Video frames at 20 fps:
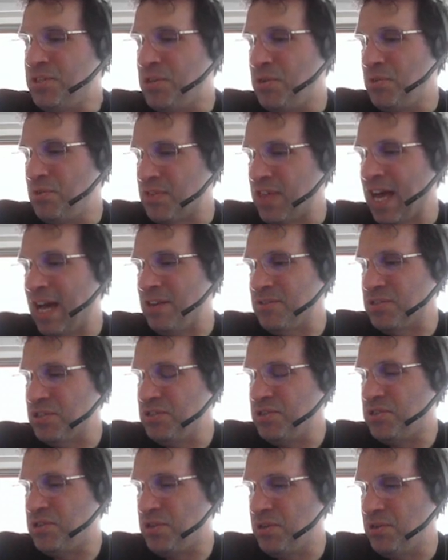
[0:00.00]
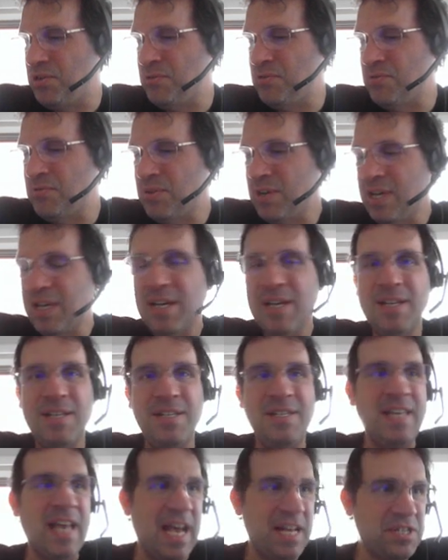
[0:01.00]
2002
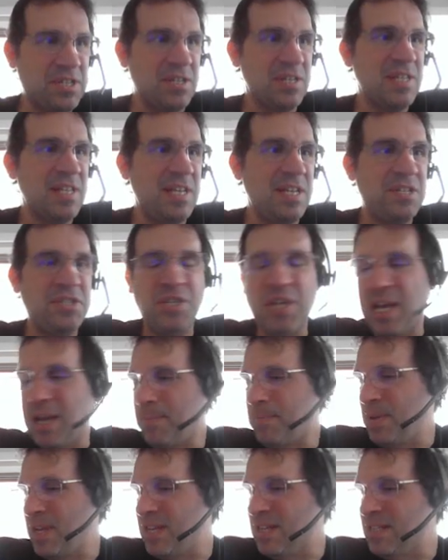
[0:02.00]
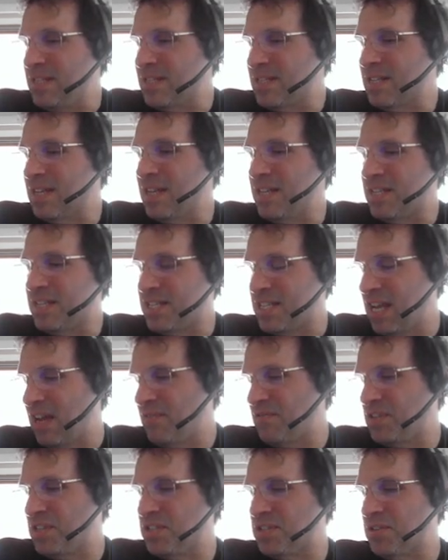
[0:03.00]
National League champions
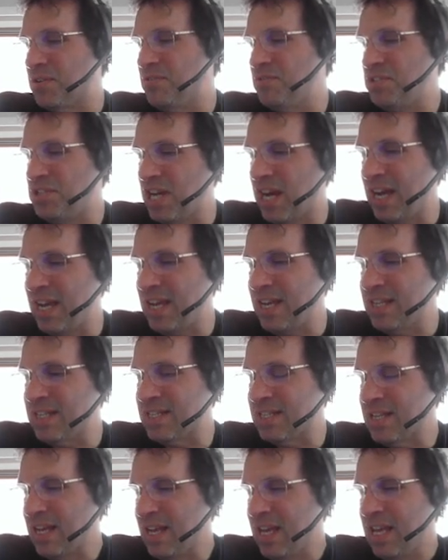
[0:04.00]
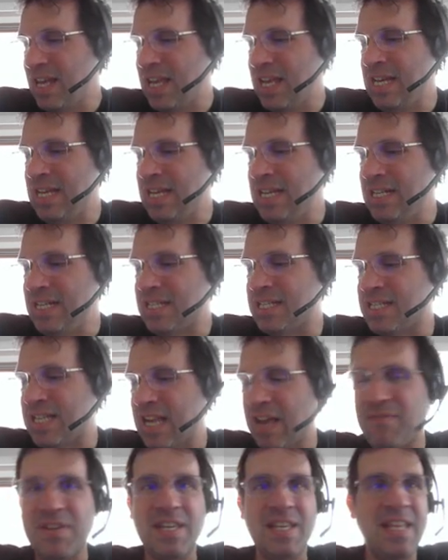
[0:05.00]
San Francisco Giants in
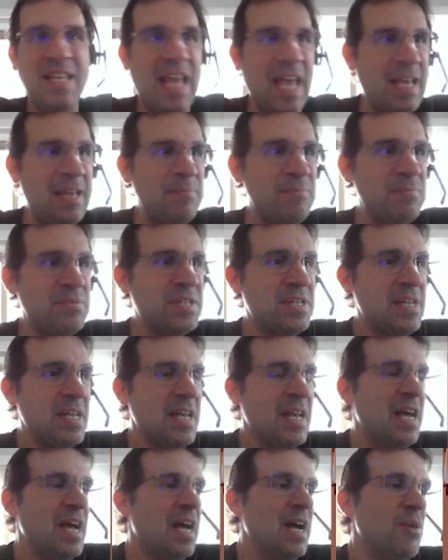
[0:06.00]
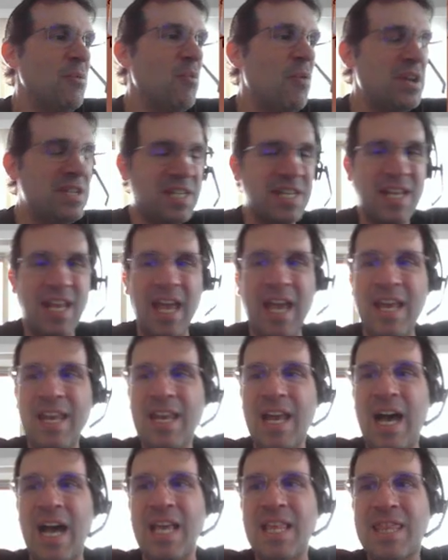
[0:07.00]
7 games. Once
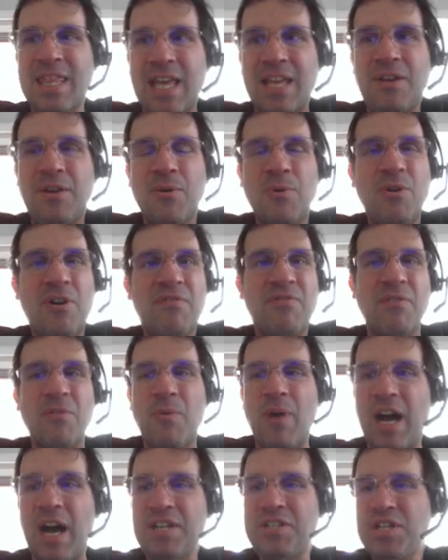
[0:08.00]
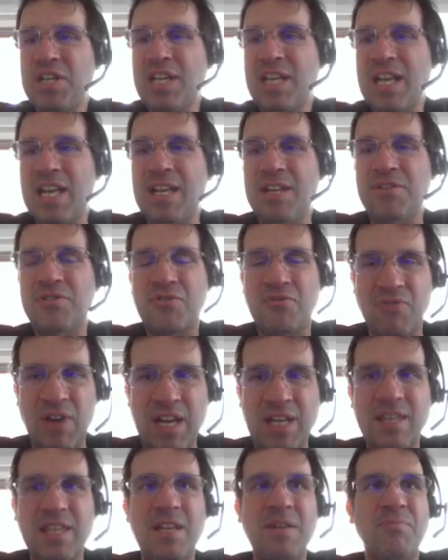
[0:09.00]
again, I thank you all for watching. It is
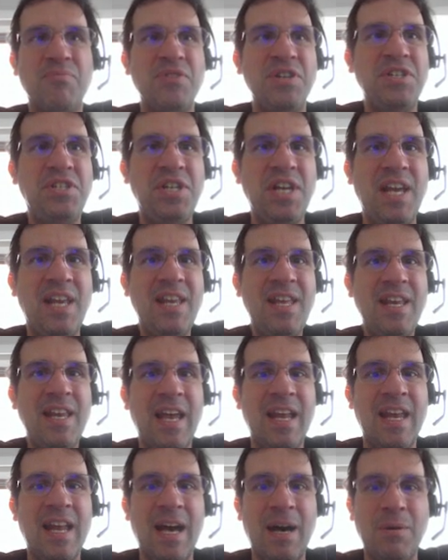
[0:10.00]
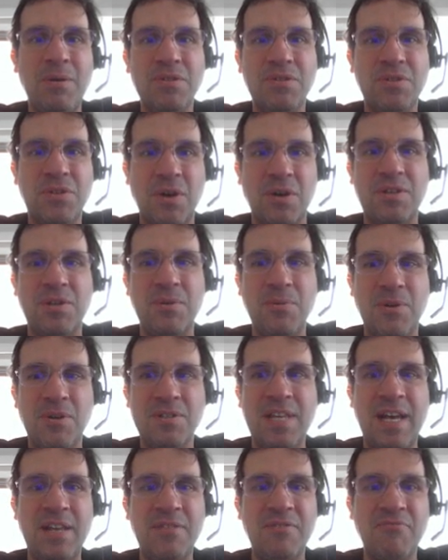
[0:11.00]
greatly appreciated, and I will talk to you
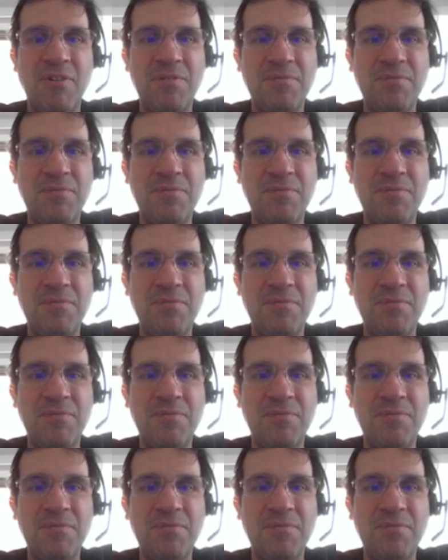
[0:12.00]
all down the